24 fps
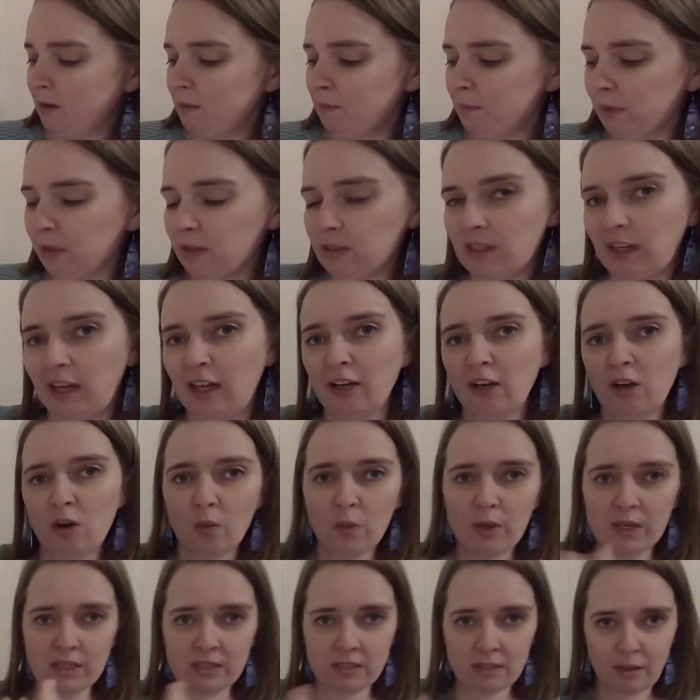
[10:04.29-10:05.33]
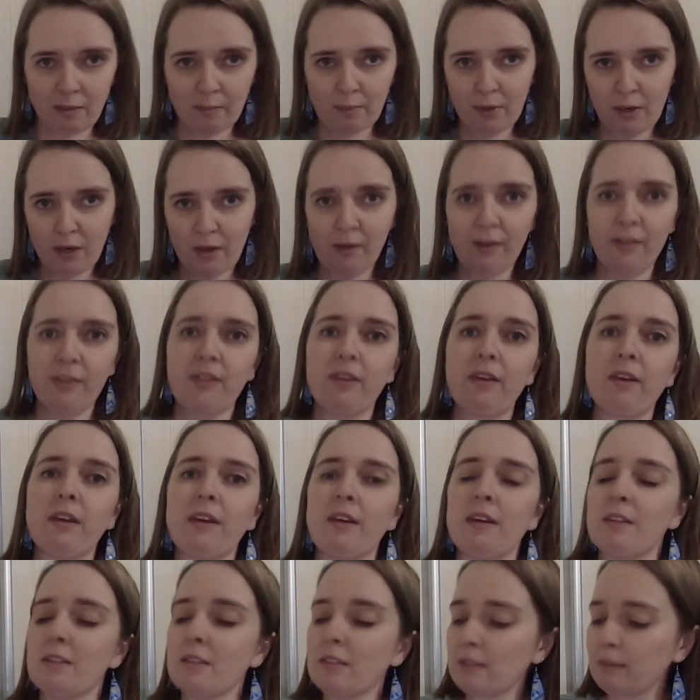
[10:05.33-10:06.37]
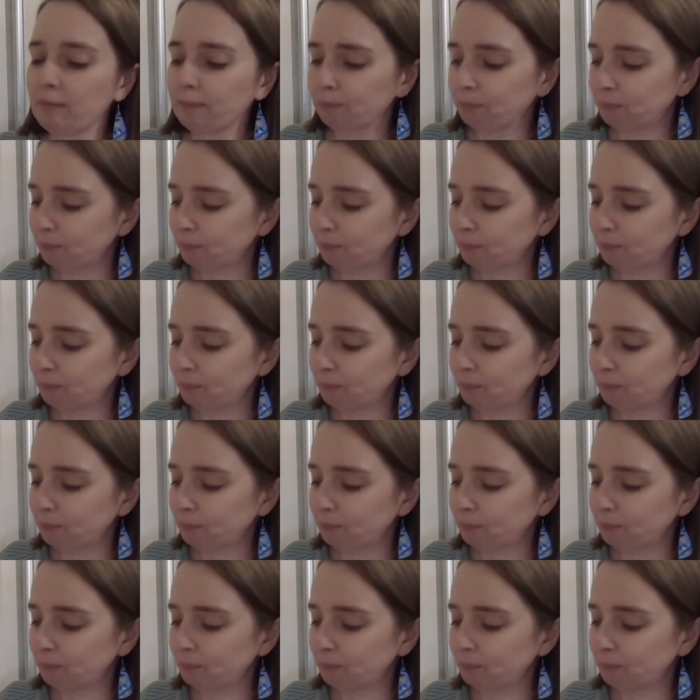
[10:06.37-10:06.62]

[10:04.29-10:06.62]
because I can always subcut these